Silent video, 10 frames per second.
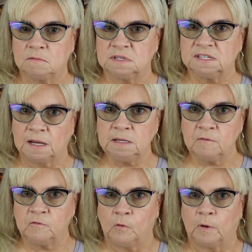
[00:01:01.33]
signed
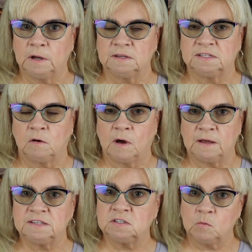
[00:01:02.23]
up for it, so
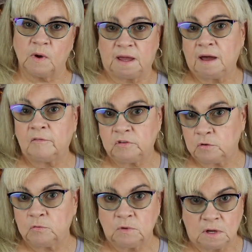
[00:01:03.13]
I assume I have
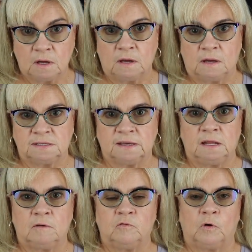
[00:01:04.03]
to
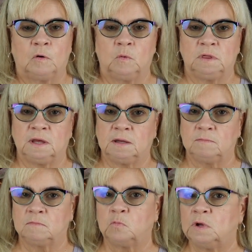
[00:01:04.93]
sign up for it when they
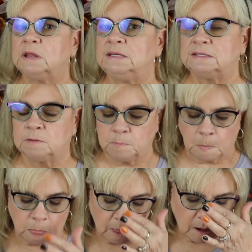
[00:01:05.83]
release it.
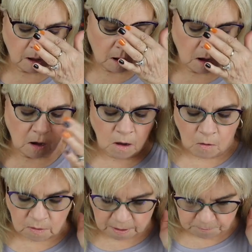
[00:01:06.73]

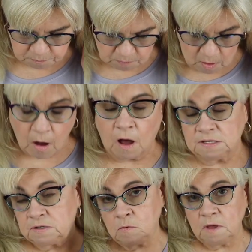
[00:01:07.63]
Okay,
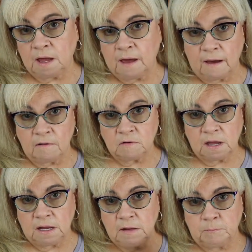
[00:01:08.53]
also they have
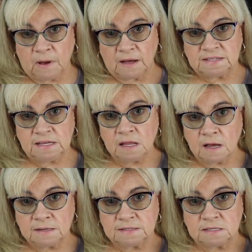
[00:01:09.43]
a Boxy
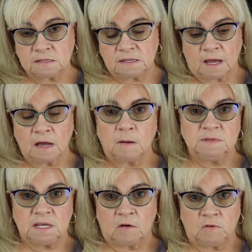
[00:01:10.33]
Luxe that
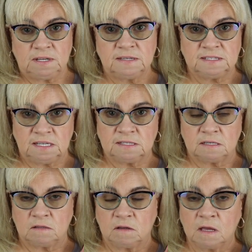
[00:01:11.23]
comes every
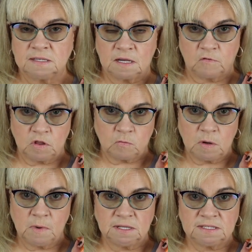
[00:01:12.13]
season. It's every
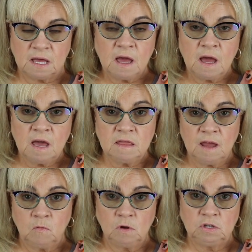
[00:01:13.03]
three months, and
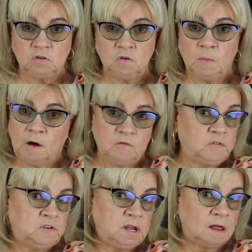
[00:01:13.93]
that runs you about
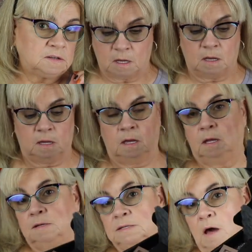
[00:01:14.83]
$50.
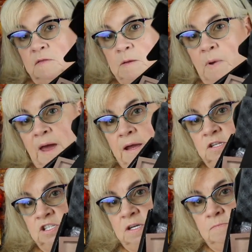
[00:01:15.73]
Here's how they
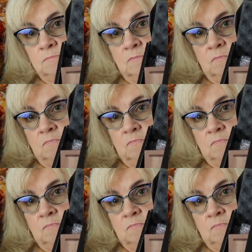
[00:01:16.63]
package it.